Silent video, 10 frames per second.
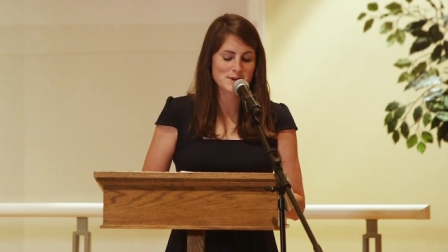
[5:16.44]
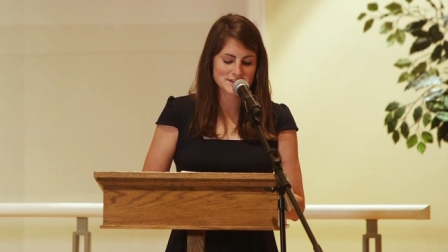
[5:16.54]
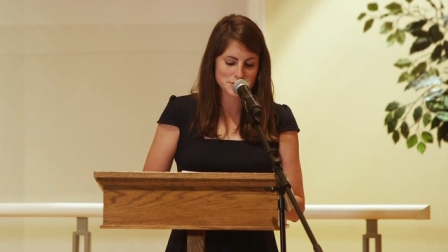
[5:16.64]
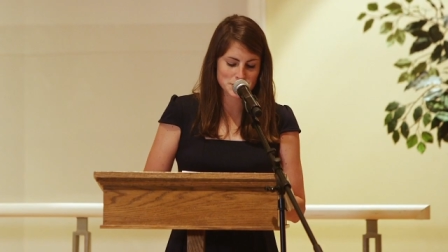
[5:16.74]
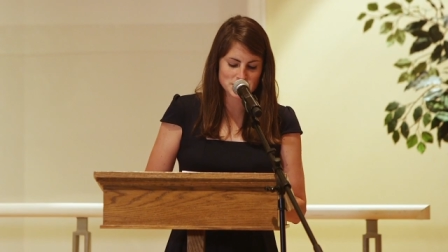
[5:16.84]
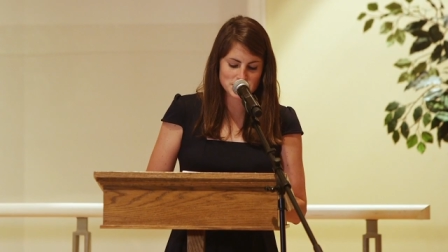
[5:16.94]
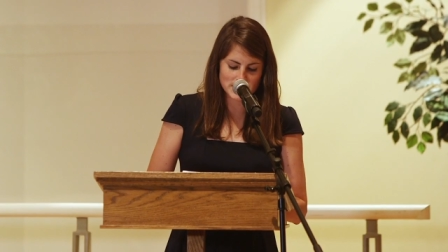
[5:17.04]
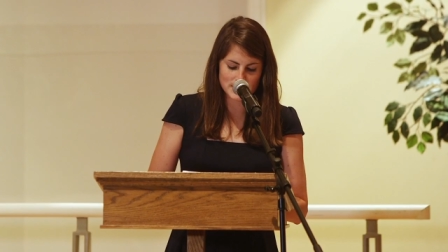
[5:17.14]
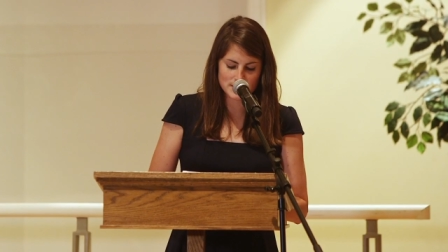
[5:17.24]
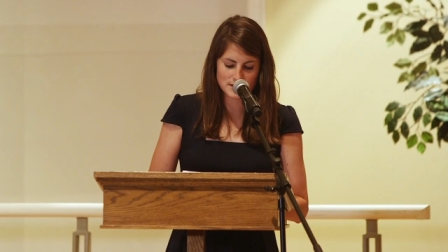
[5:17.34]
was a
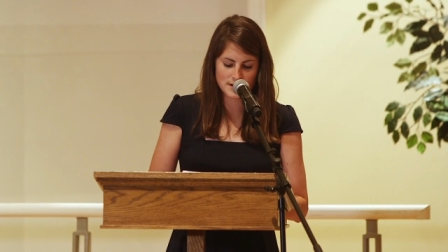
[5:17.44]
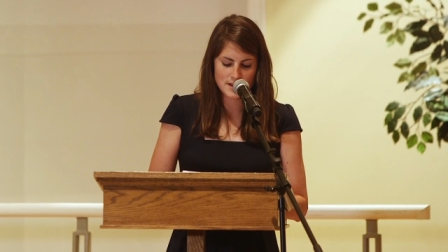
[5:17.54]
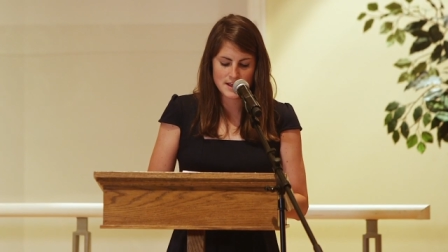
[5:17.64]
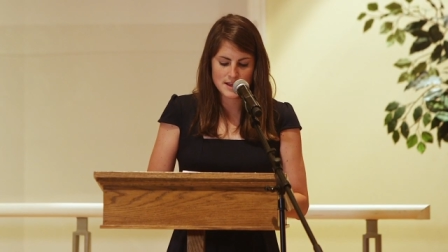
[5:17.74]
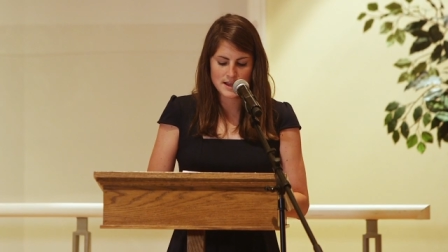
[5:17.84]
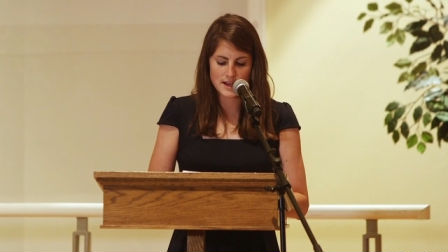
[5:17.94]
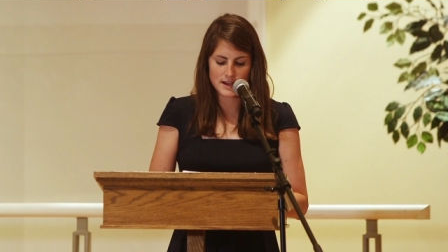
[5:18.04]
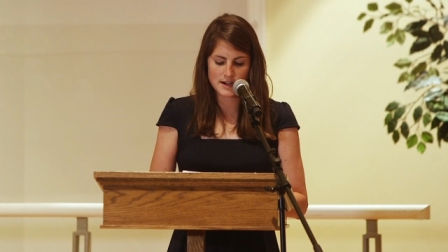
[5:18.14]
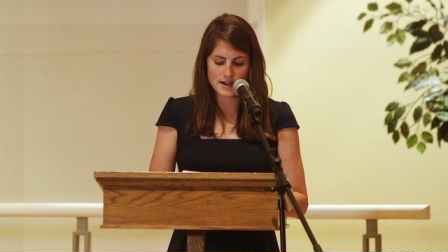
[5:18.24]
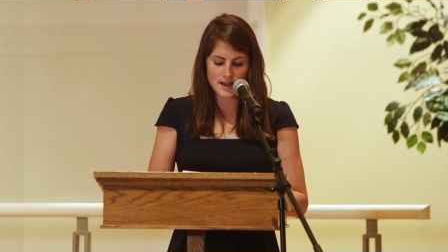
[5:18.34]
Christian,
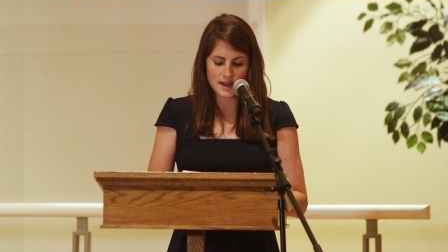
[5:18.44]
and